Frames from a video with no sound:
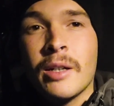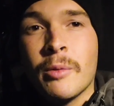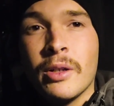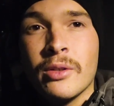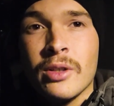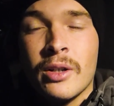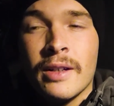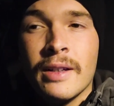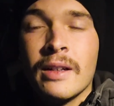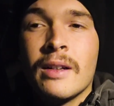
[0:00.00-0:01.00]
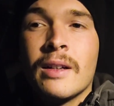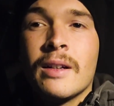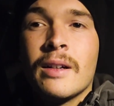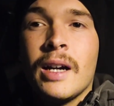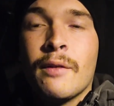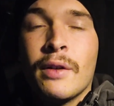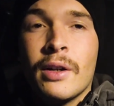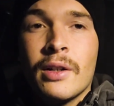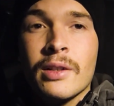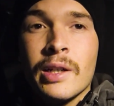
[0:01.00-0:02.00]
when you saw it, I
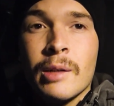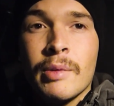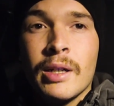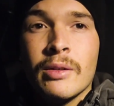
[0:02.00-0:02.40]
figured to talk about